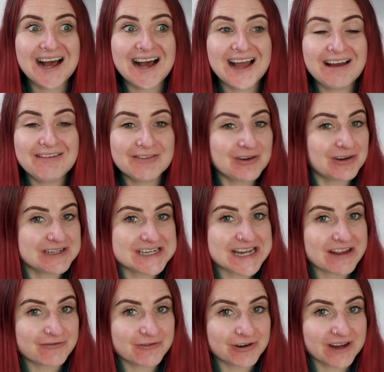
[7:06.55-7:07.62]
I haven't got a
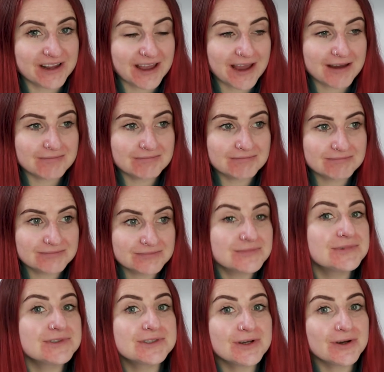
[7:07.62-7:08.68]
date for it yet,
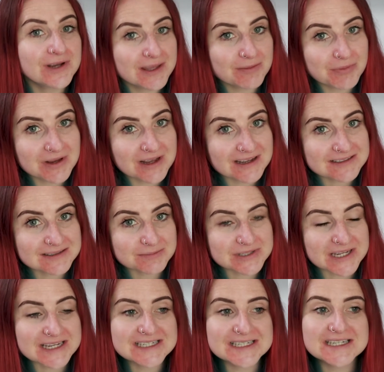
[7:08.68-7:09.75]
so I'll keep you guys
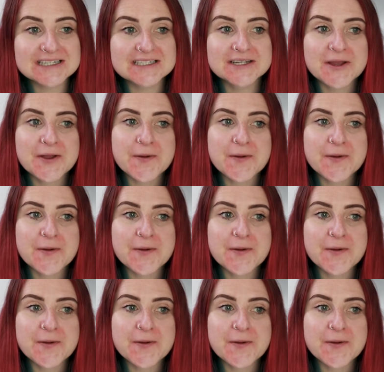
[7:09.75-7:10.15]
updated.